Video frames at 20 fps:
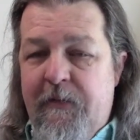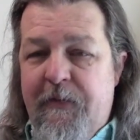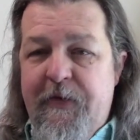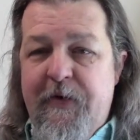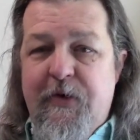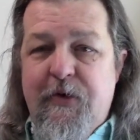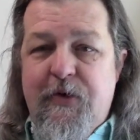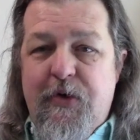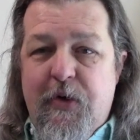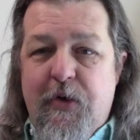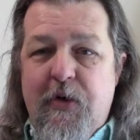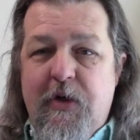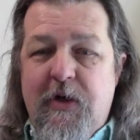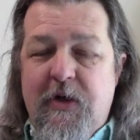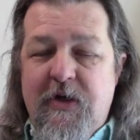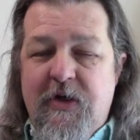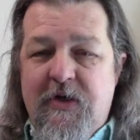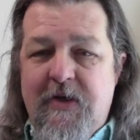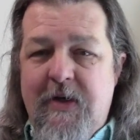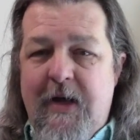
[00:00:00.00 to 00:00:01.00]
Those are
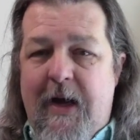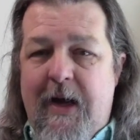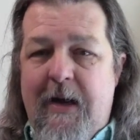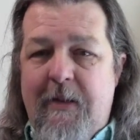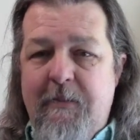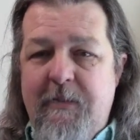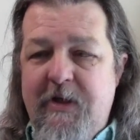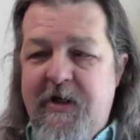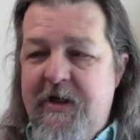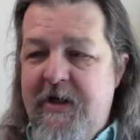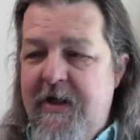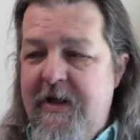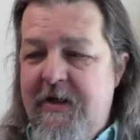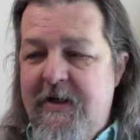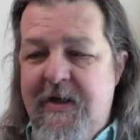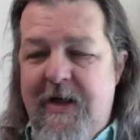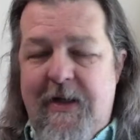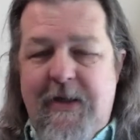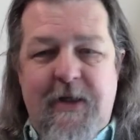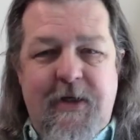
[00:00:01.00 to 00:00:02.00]
good, solid
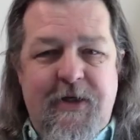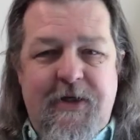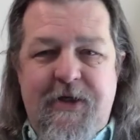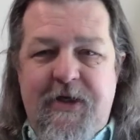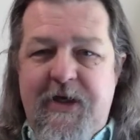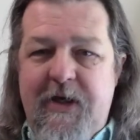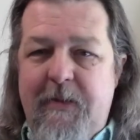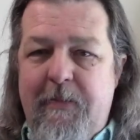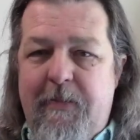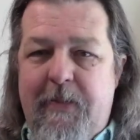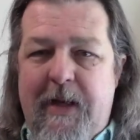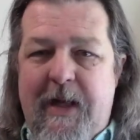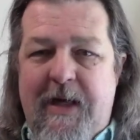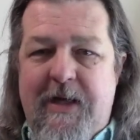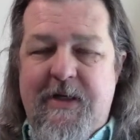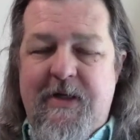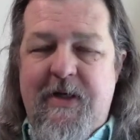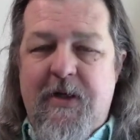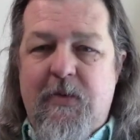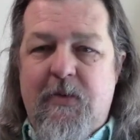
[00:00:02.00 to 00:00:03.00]
machines, not these cheap
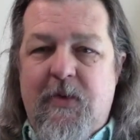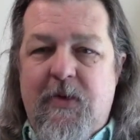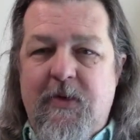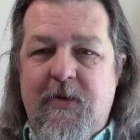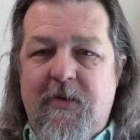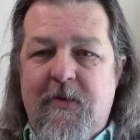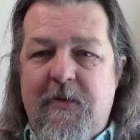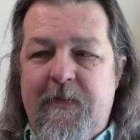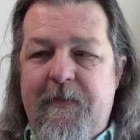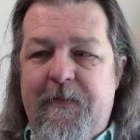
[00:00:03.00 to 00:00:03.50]
plastic ones.